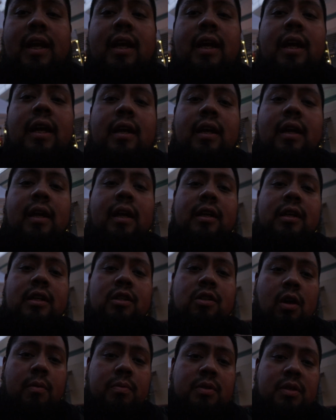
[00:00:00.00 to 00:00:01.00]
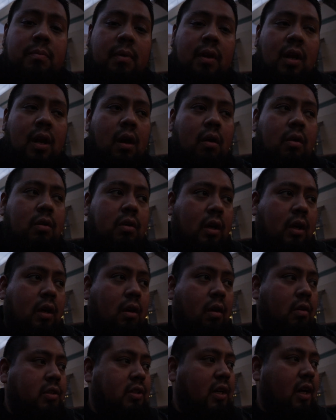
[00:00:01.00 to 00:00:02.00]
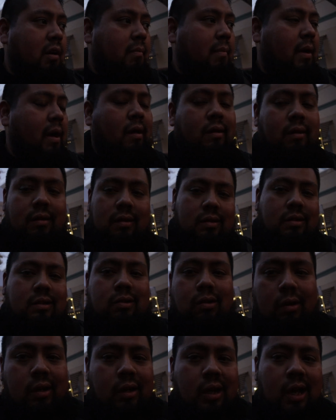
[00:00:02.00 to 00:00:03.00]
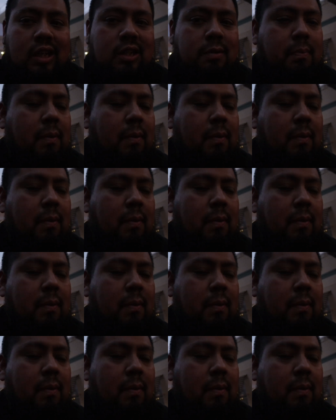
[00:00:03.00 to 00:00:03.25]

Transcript: link in the description below. You can go check them out. It's totally not